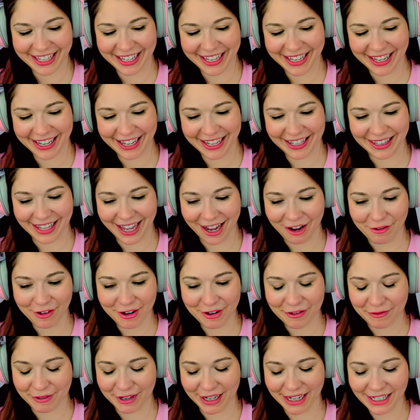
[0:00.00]
And that
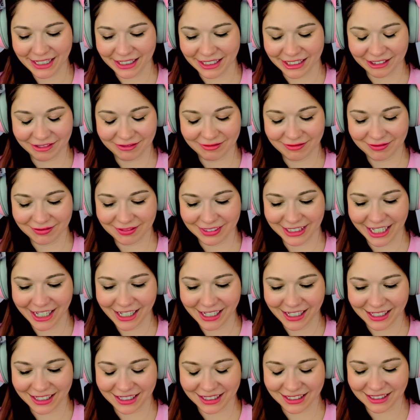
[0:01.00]
went well.
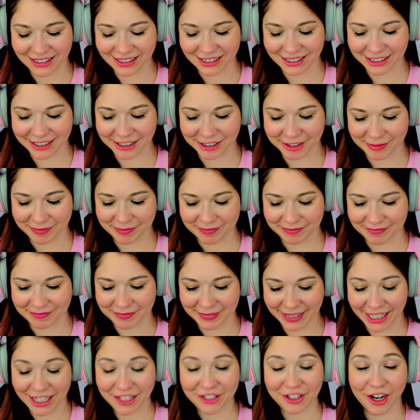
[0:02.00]
Yeah,
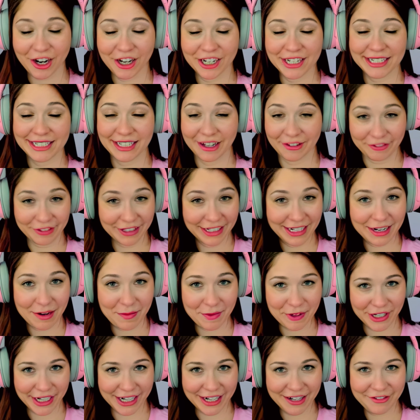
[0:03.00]
these are definitely an
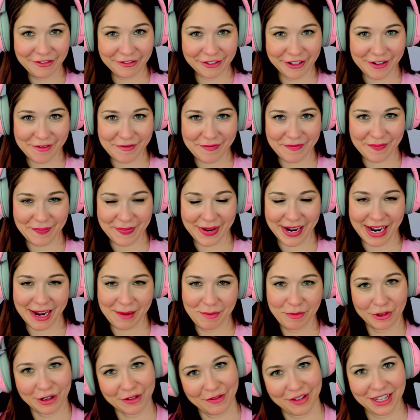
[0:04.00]
upgrade from my
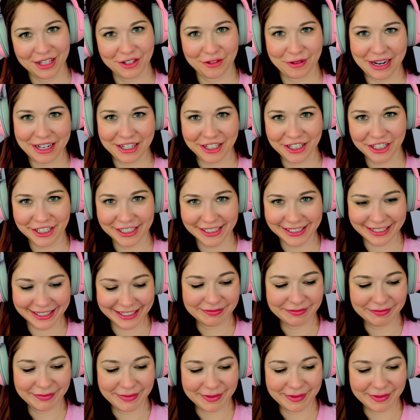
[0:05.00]
previous Razers.